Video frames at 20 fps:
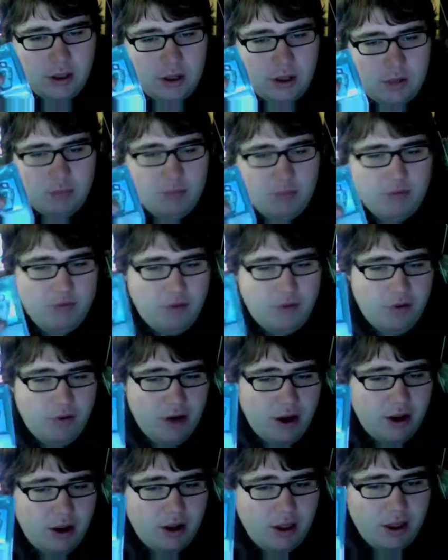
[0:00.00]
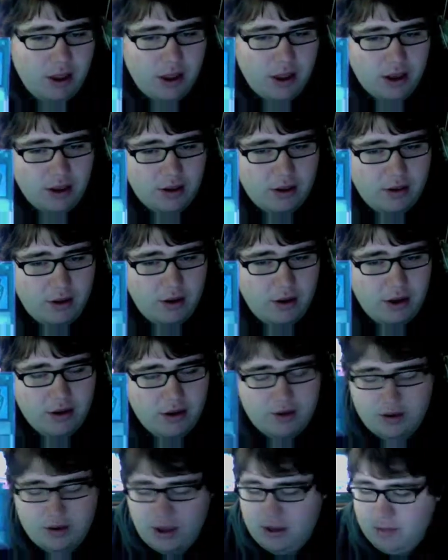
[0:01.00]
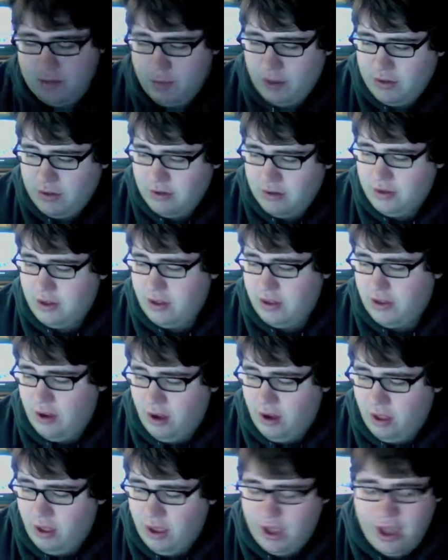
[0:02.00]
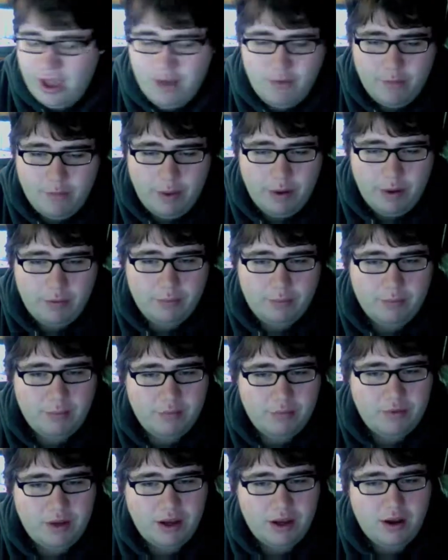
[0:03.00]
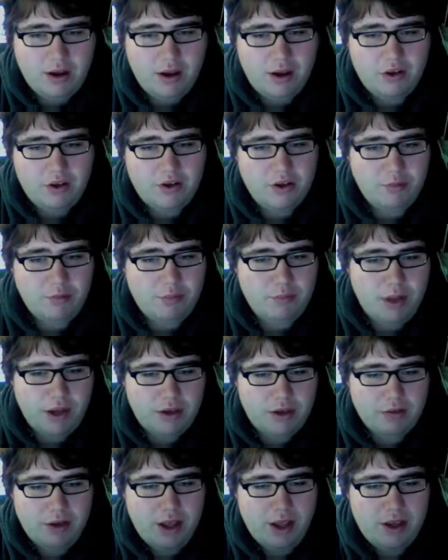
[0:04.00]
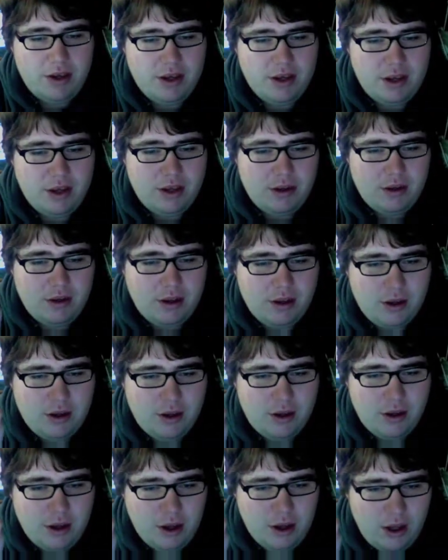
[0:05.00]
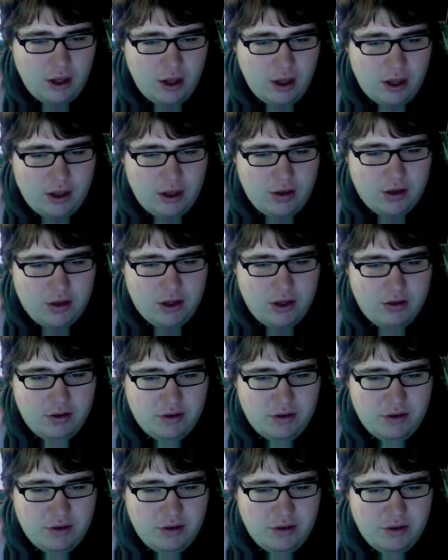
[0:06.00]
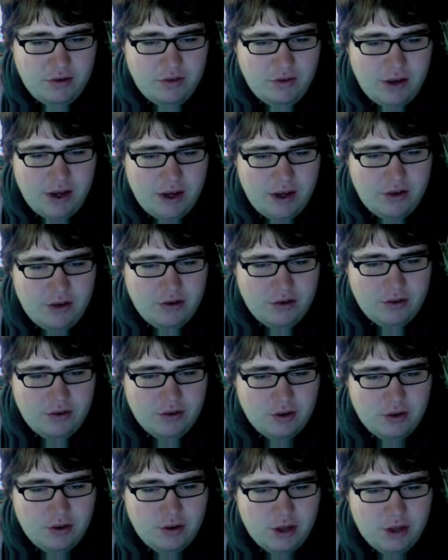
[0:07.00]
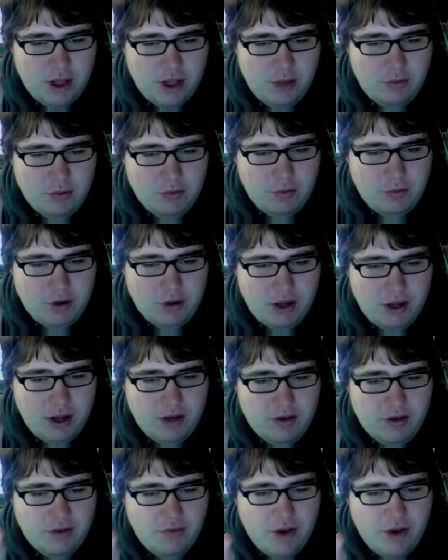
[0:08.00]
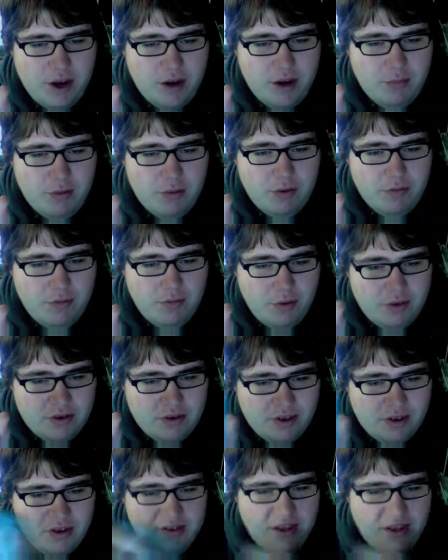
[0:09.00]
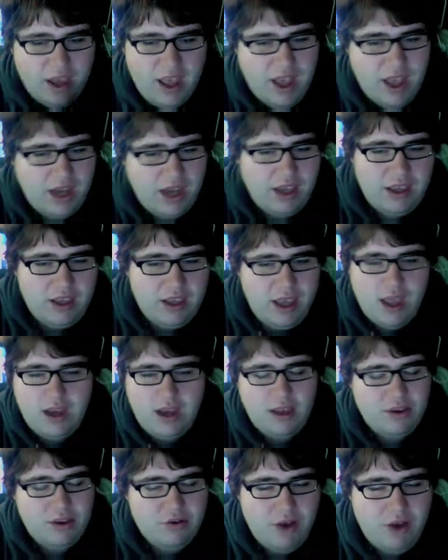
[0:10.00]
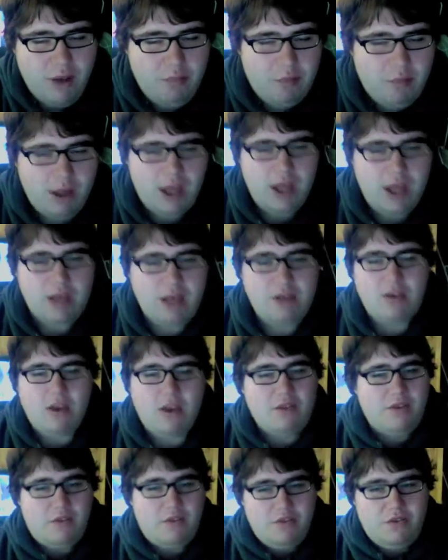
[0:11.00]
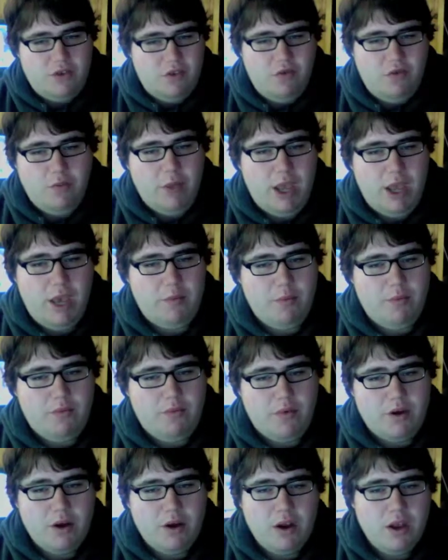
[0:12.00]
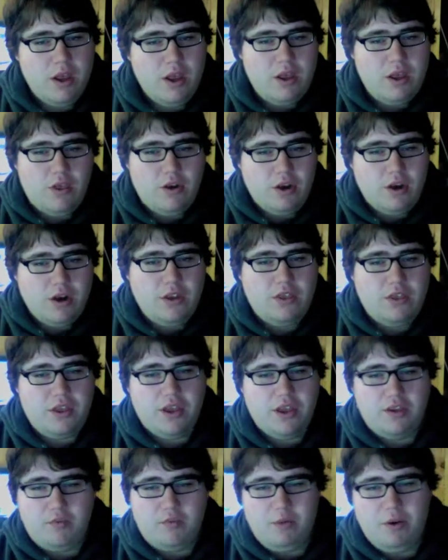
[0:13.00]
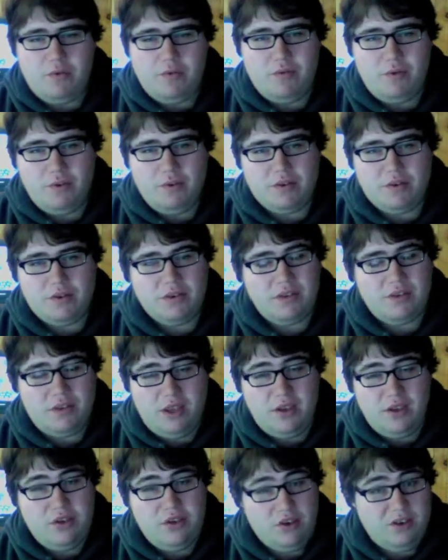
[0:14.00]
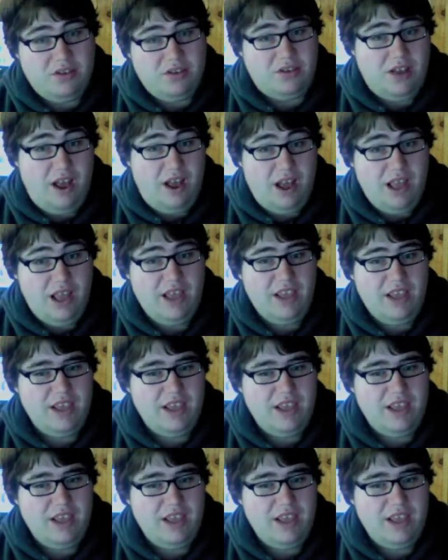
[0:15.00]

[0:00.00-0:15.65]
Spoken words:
before I all right, so that's basically all I have about psychology and Pot of Duality. You can use it to your advantage because it keeps your opponent guessing. If I get a Mirror Force and then set any trap in my hand, as long as I've shuffled my hand before, they're gonna think it's Mirror Force because they just saw it.